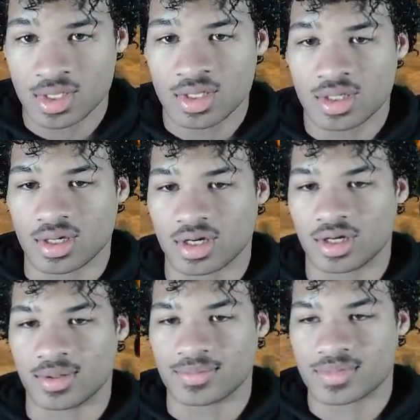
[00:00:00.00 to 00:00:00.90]

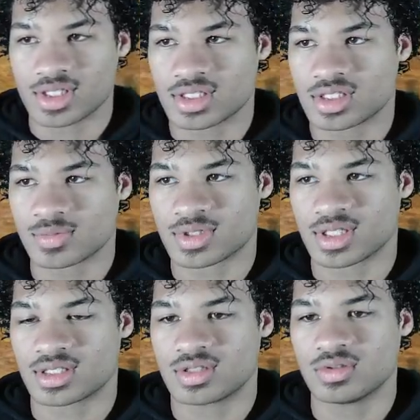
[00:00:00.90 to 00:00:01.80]
right? This is Super
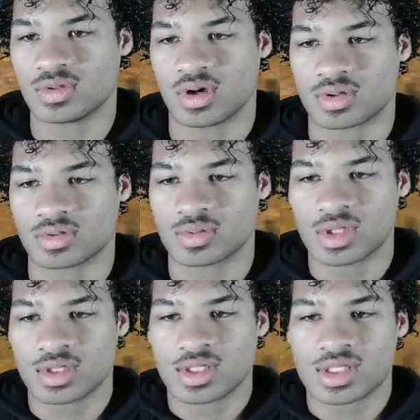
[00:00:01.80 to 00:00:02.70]
Saiyan 2 Goku.
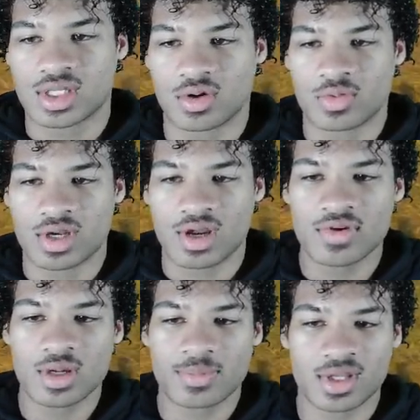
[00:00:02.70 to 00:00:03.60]
So whenever
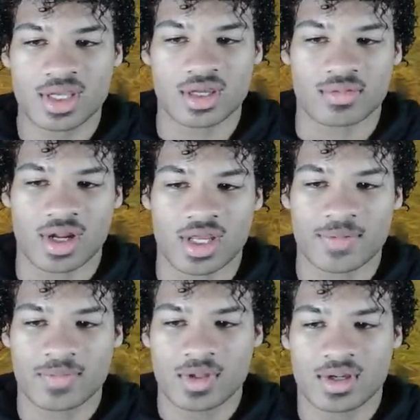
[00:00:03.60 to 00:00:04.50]
you're playing, right,
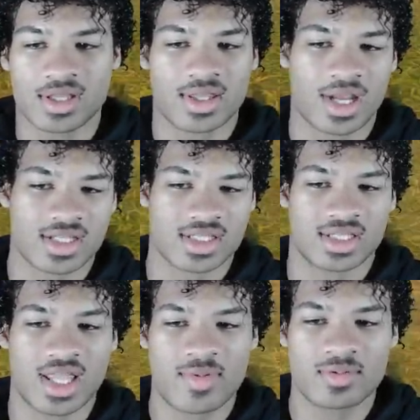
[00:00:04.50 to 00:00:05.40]
like I said, a
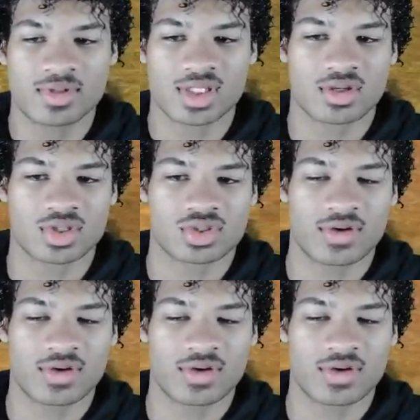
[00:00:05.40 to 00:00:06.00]
lot of people just go straight